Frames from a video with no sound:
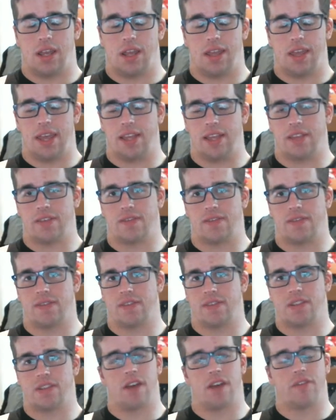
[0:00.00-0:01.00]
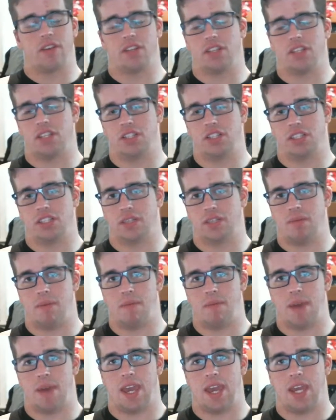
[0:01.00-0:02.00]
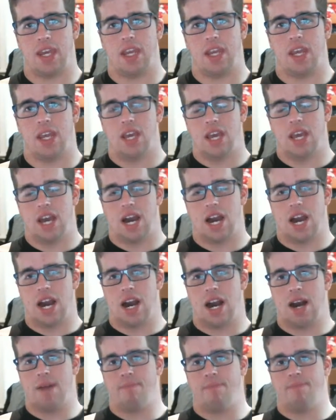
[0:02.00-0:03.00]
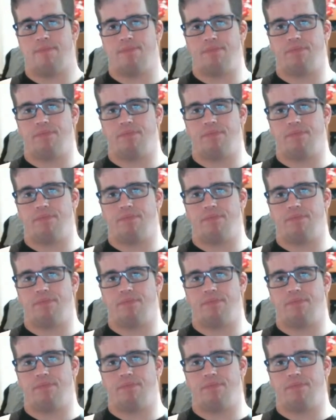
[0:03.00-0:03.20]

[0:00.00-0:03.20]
it's tough decisions to be made. I